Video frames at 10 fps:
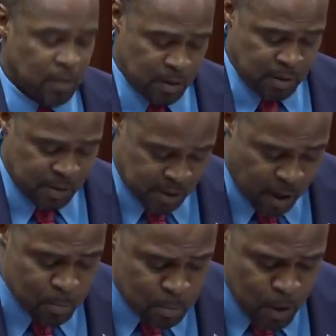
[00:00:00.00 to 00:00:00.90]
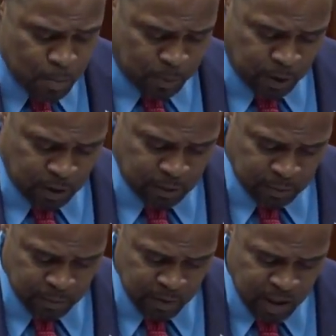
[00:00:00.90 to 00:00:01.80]
some people,
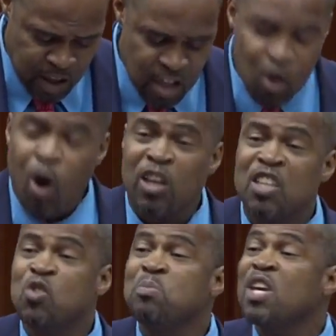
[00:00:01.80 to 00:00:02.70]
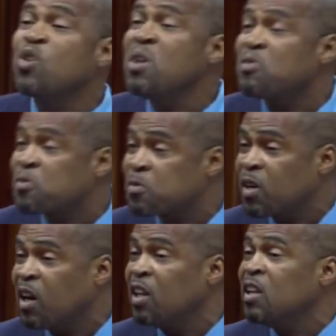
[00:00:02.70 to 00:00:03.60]
in order to bequeath
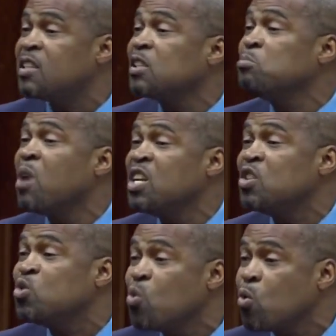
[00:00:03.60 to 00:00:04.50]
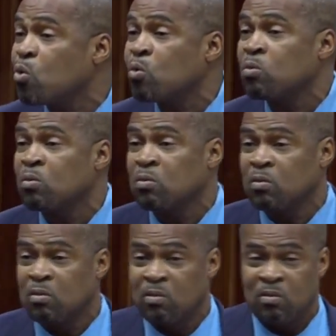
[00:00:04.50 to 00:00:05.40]
a little money to
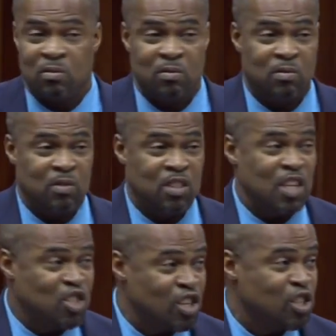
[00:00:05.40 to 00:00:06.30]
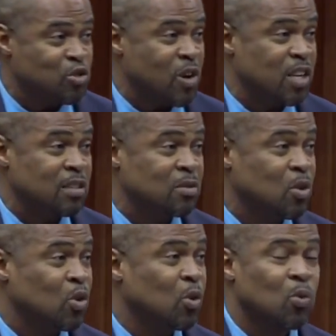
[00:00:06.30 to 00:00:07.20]
their children,
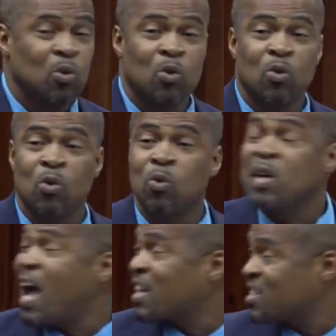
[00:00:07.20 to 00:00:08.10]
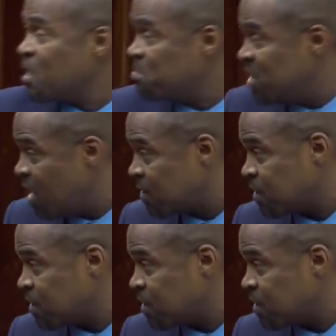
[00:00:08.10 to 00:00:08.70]
would accept death.